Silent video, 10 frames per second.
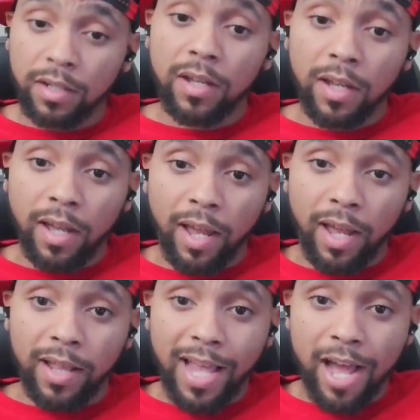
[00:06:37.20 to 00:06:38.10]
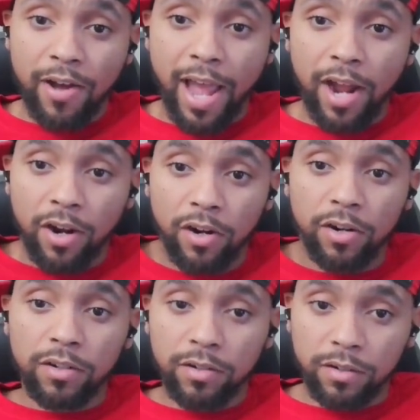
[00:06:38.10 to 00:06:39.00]
And now at
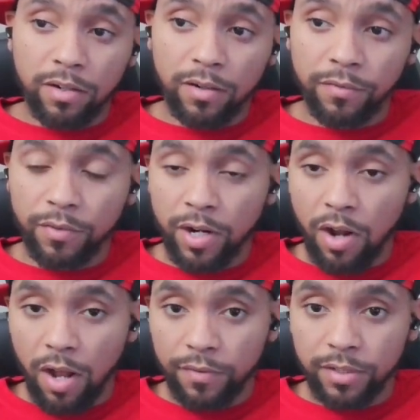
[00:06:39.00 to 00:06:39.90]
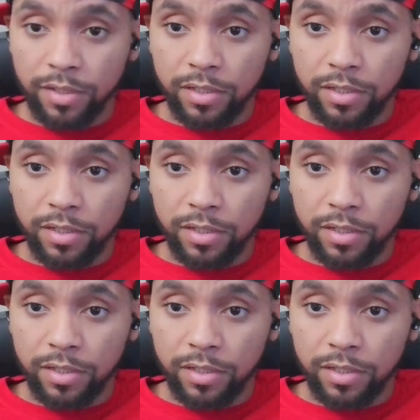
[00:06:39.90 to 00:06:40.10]
her front office.